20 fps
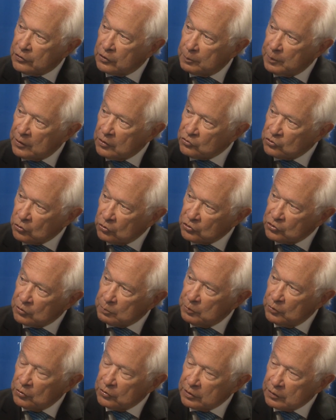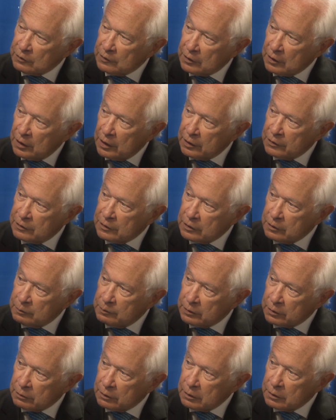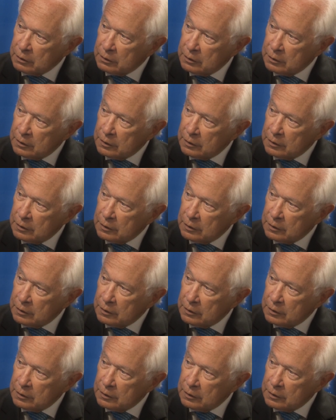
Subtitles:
I suppose you're supporting the ID bill.